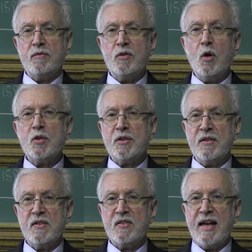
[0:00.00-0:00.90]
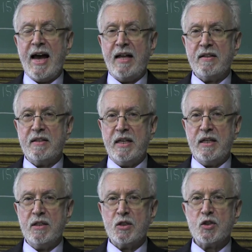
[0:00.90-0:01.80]
Notions that
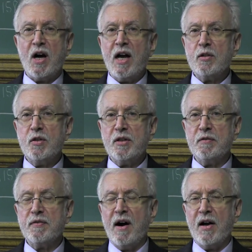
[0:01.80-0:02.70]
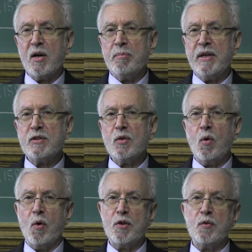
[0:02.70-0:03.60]
the childhood environment
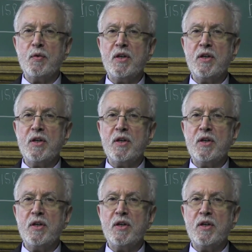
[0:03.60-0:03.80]
or the